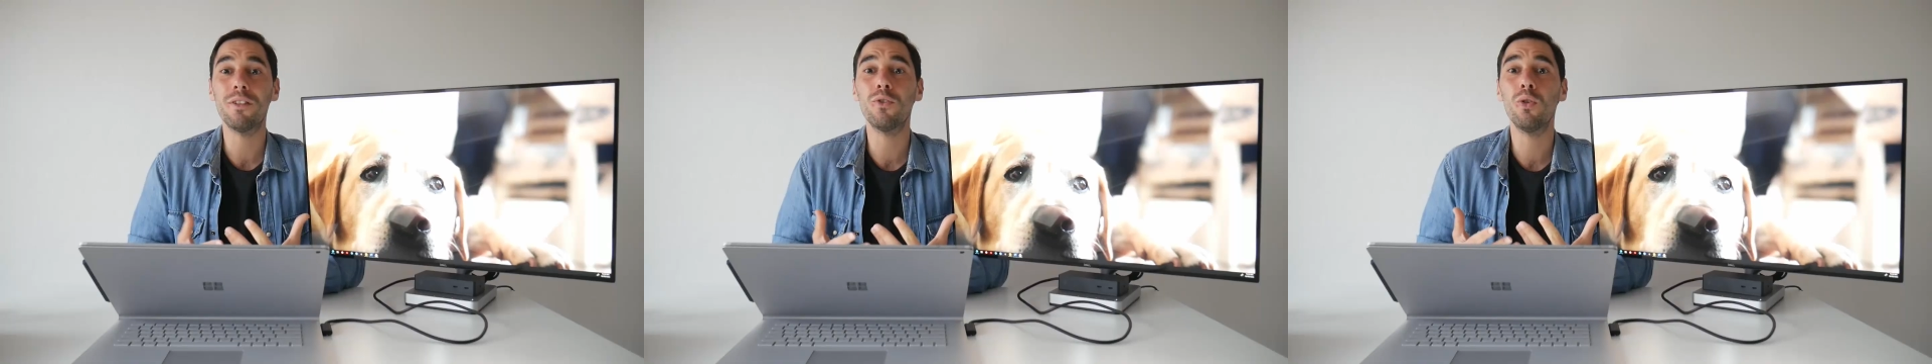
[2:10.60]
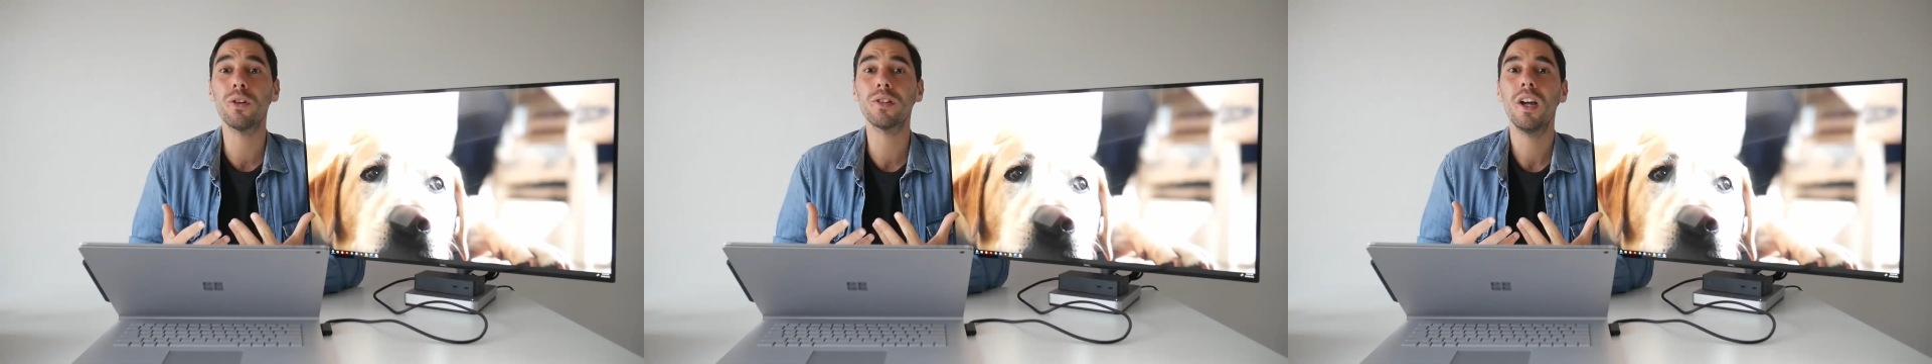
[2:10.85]
of
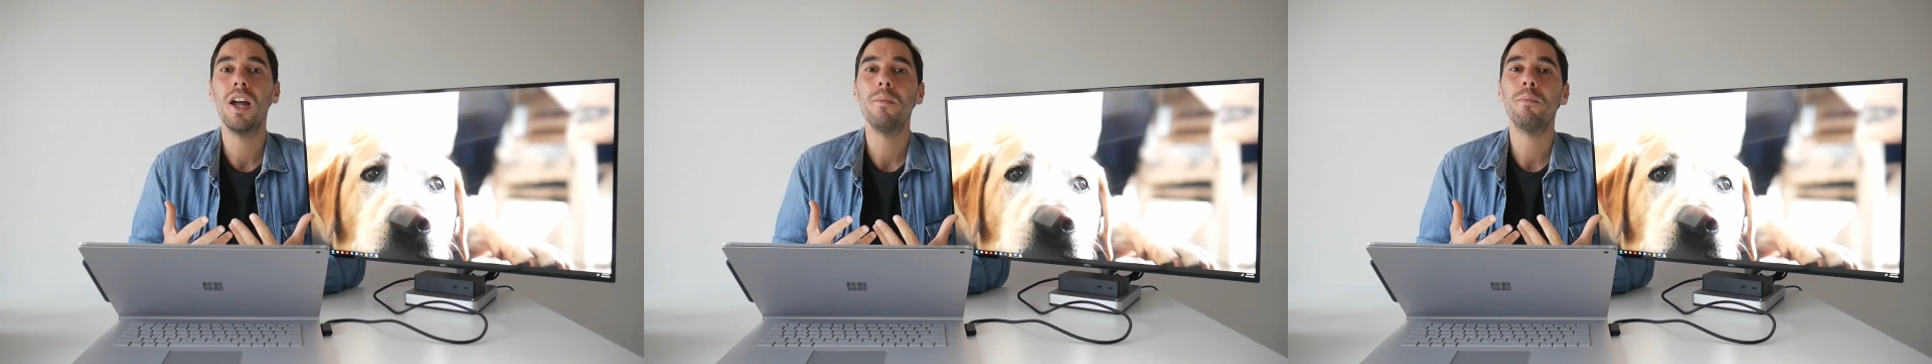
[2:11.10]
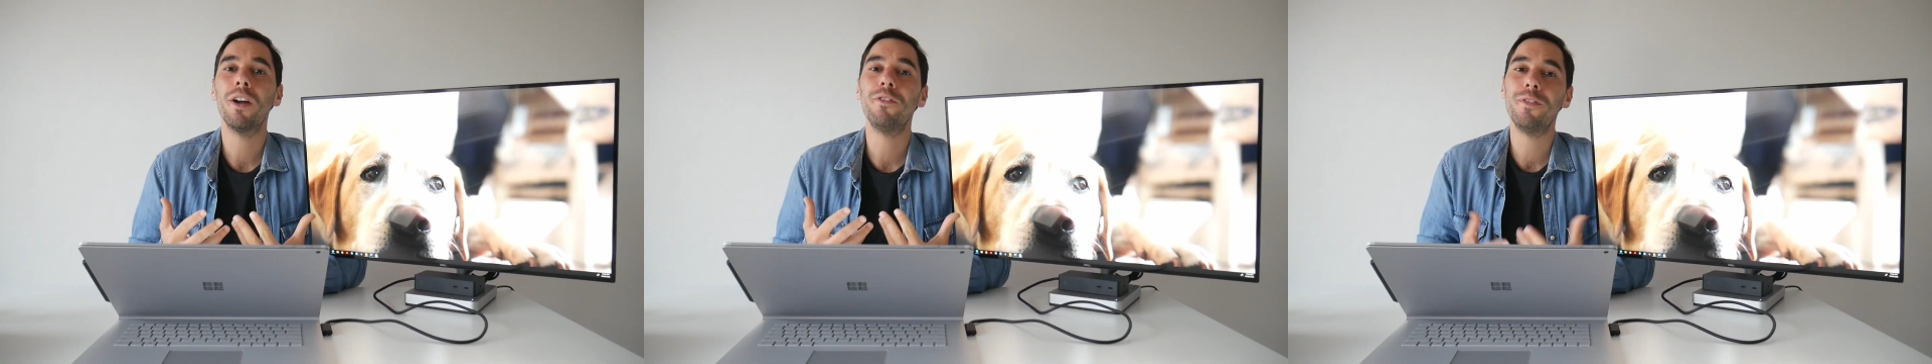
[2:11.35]

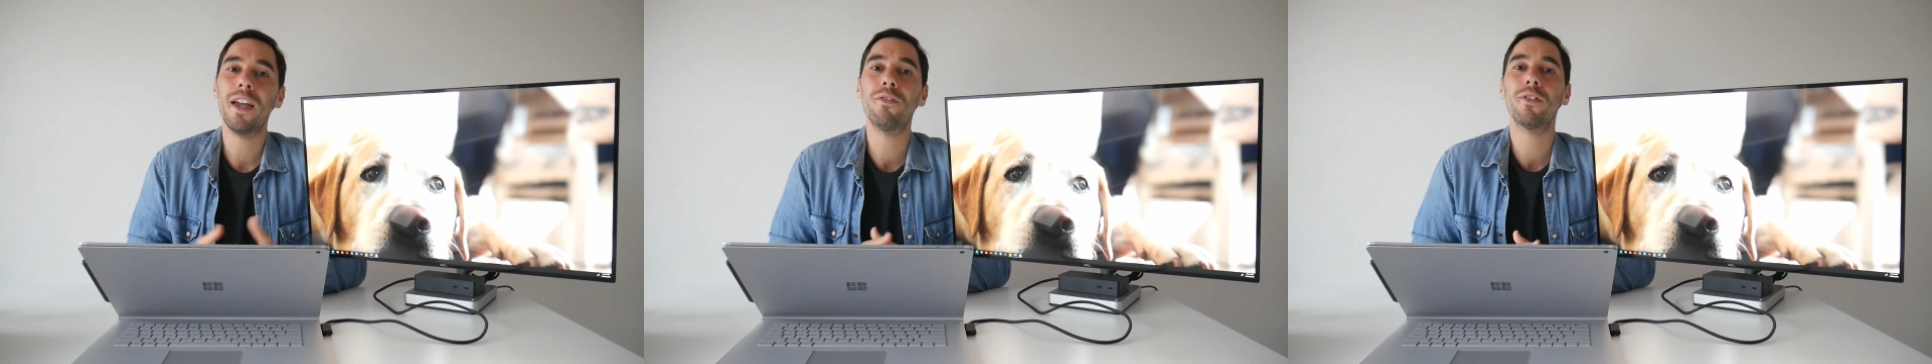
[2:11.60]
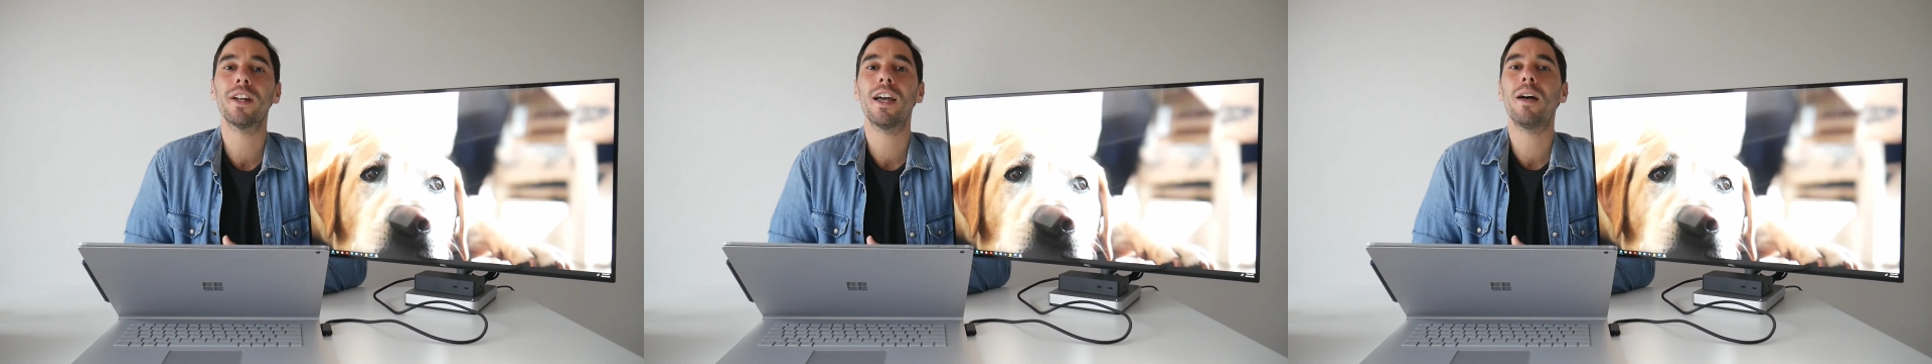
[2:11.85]
course, my
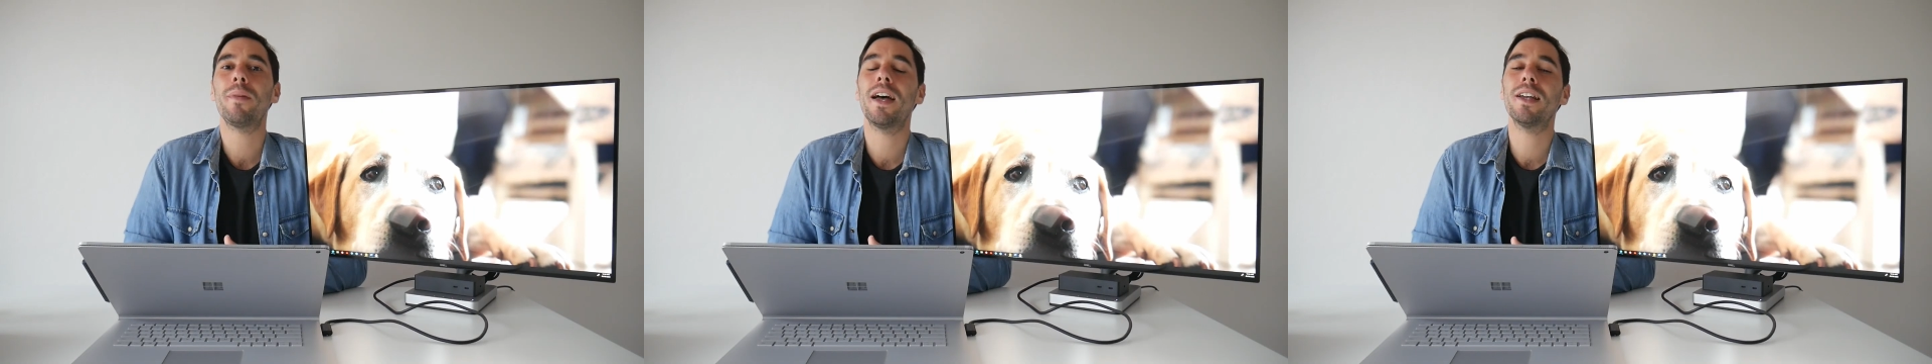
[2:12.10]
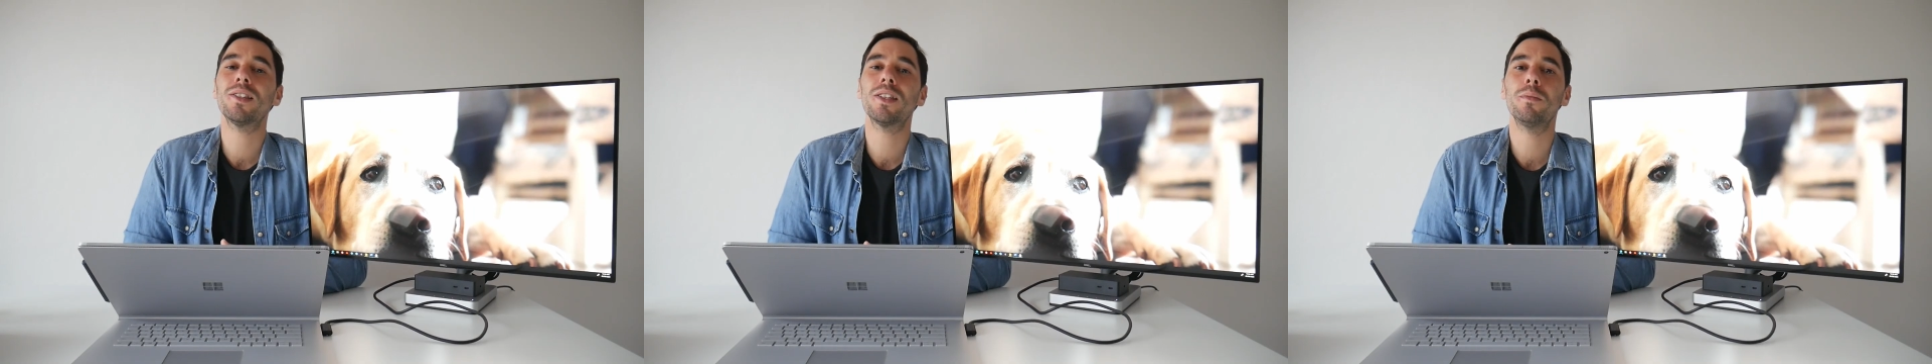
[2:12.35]
favorite app
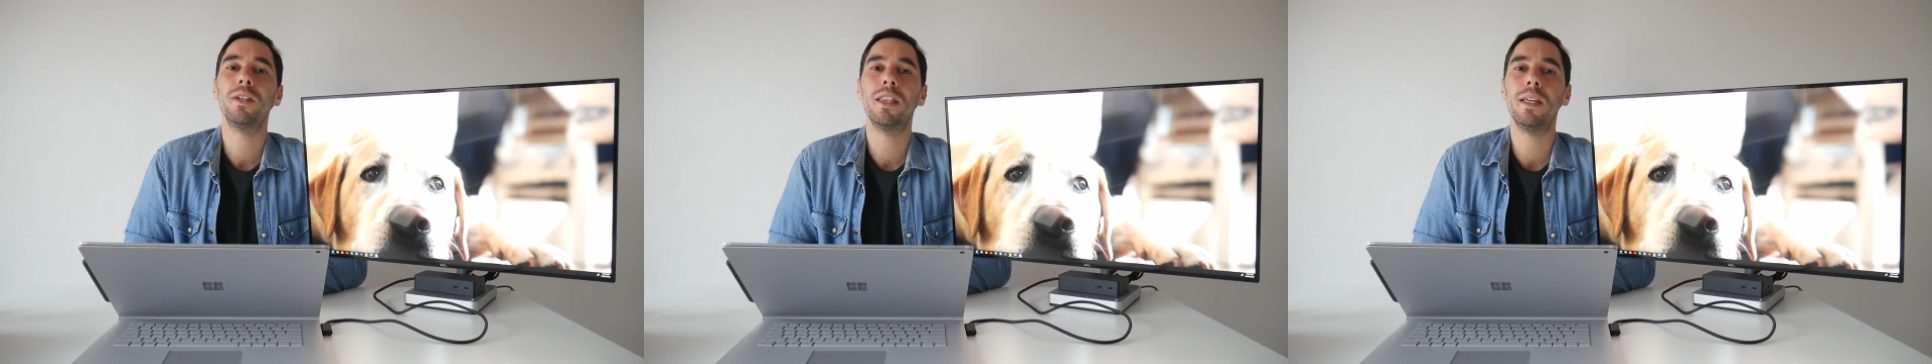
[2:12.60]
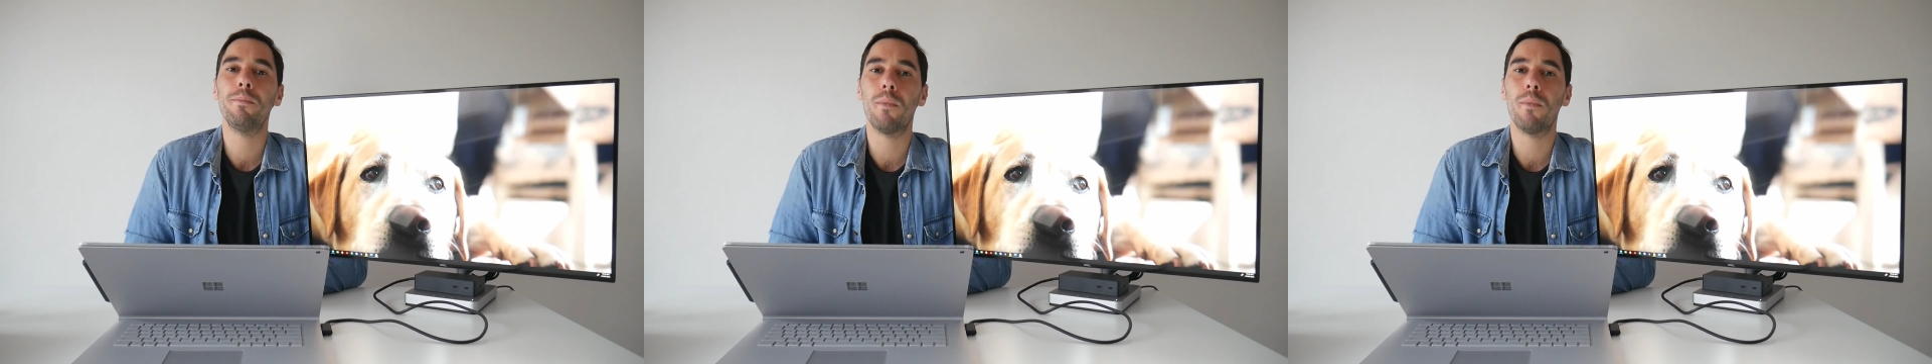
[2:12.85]
has to be the